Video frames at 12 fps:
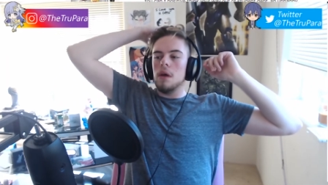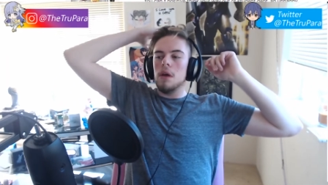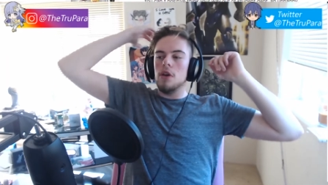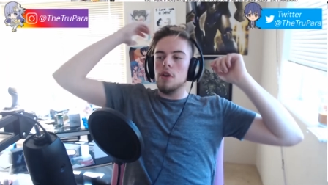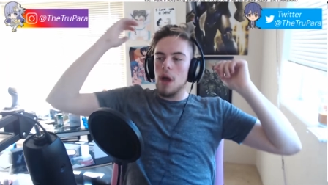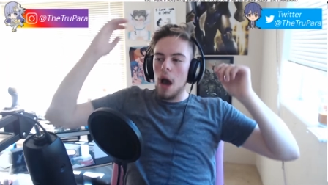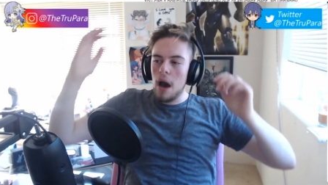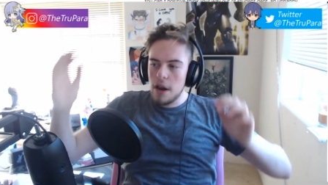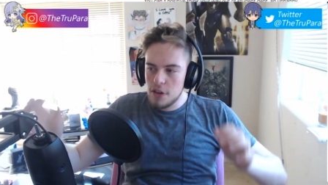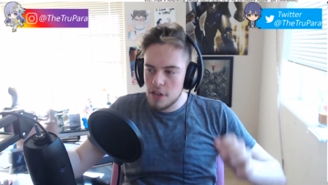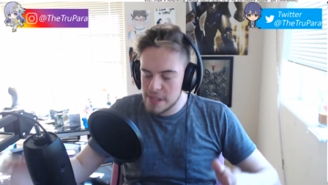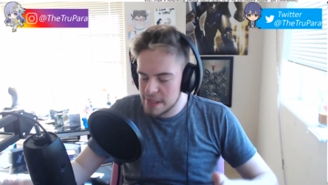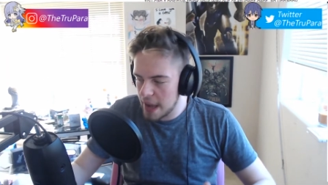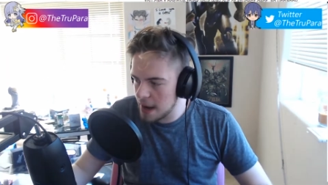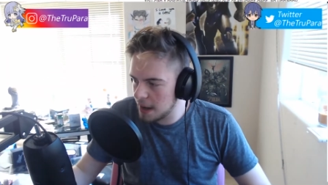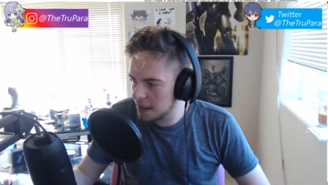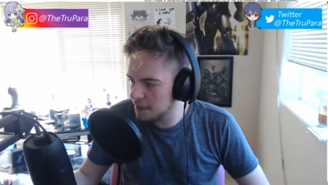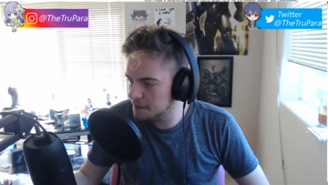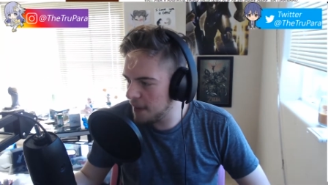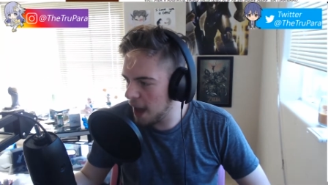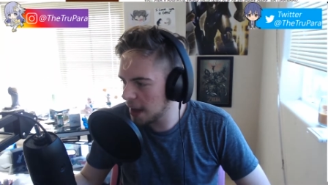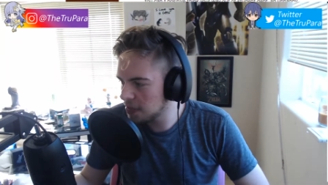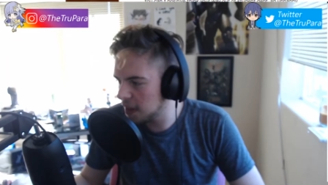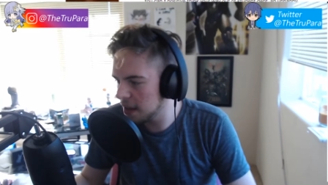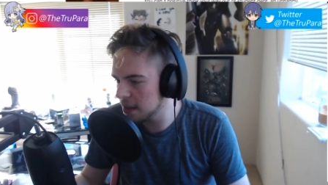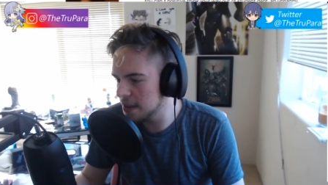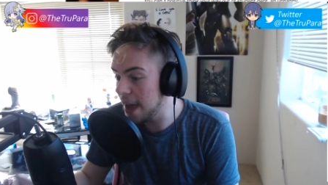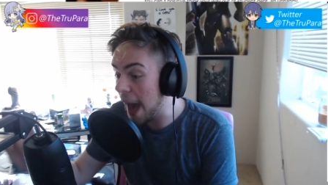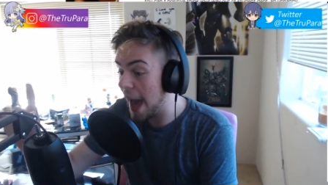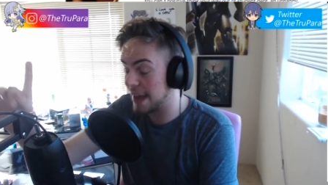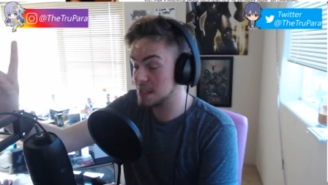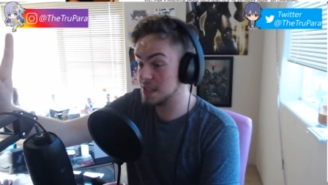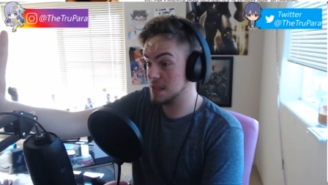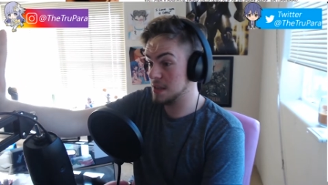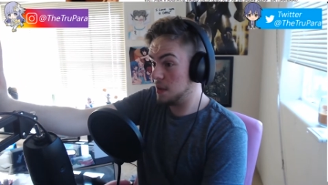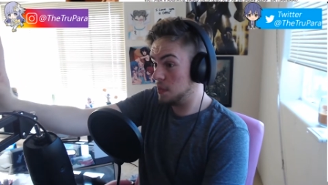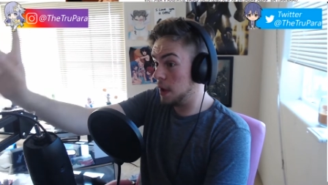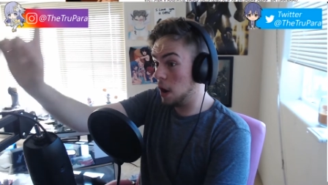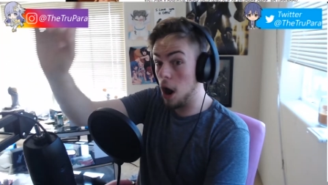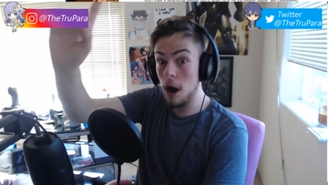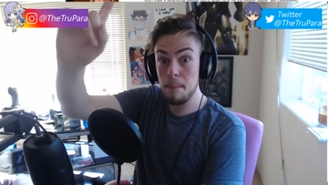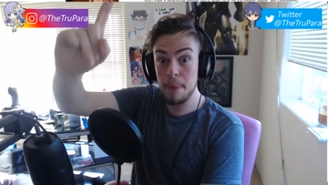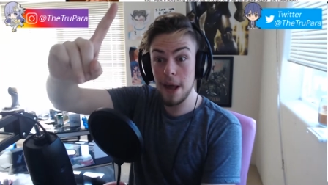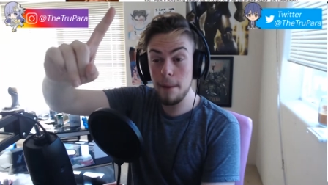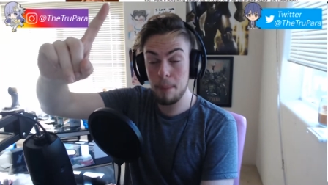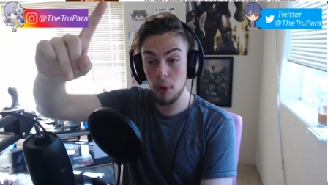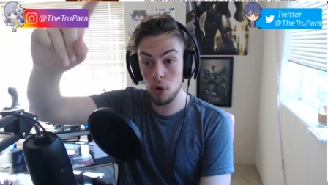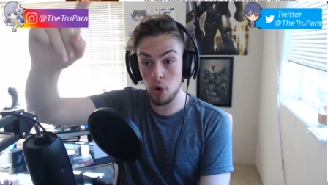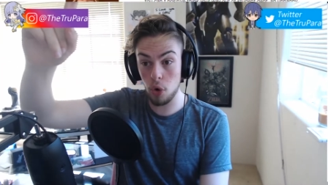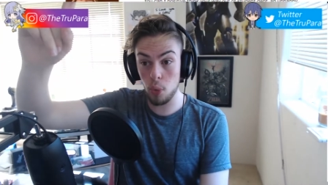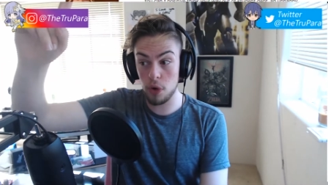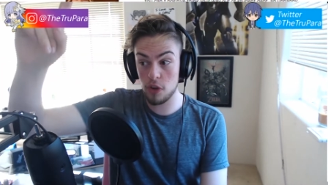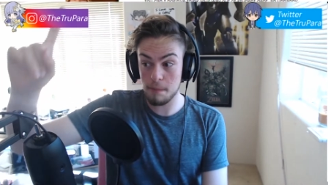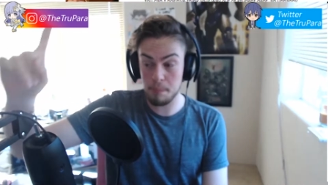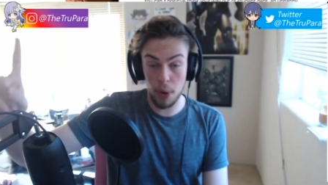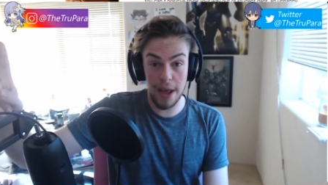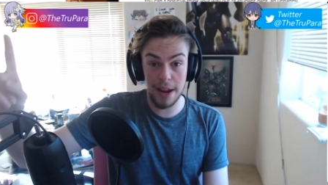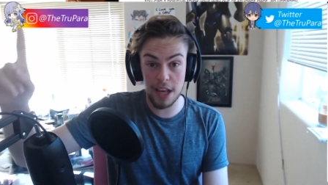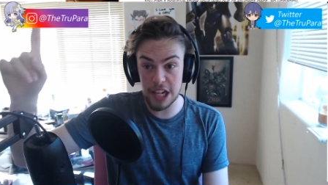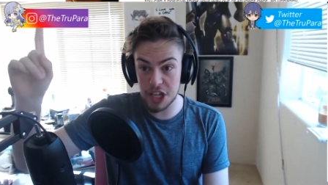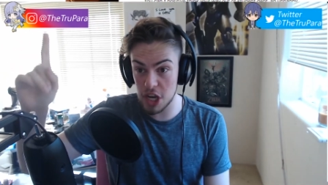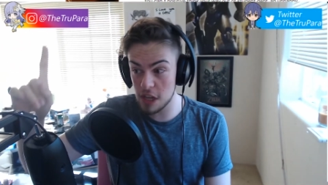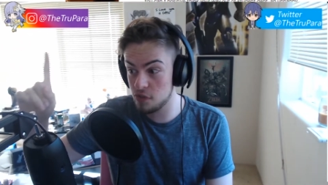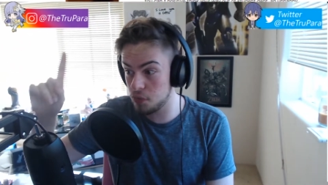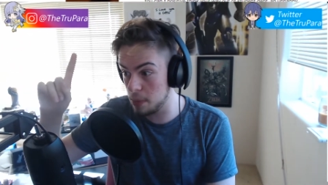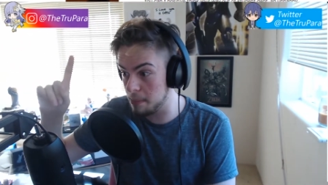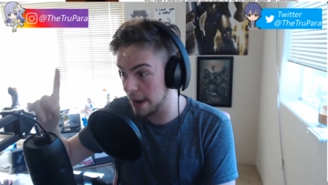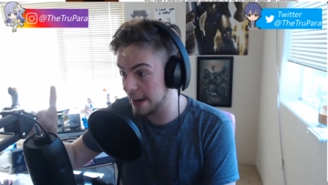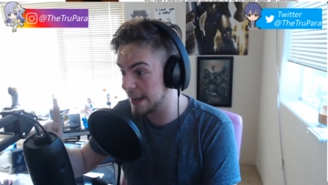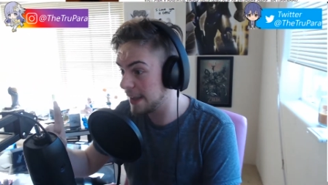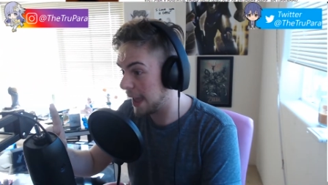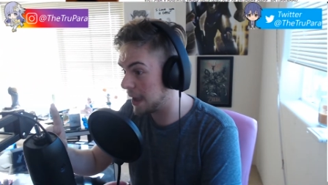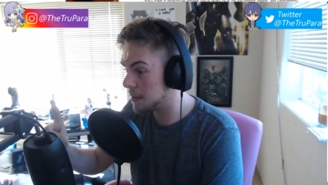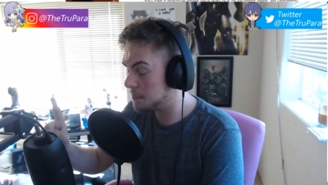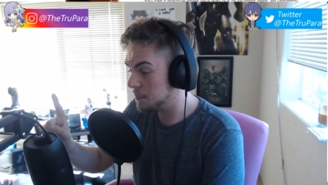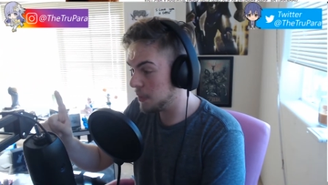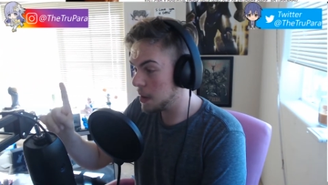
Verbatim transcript: You're not understanding the fact that, yes, there are people who would spread it just for money gain,